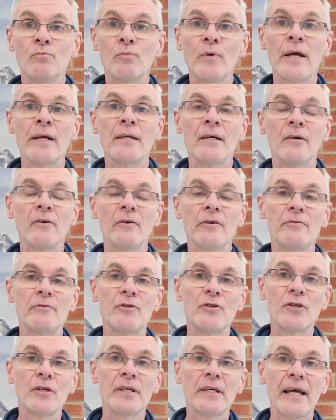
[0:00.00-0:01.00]
red
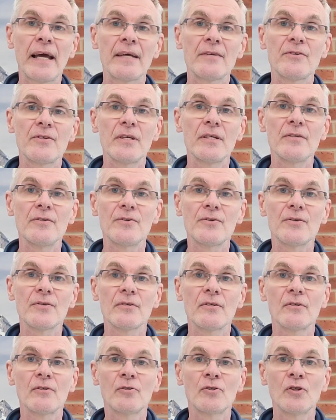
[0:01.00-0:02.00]
hydrogen gases
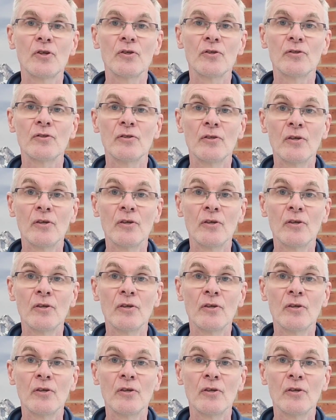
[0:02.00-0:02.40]
that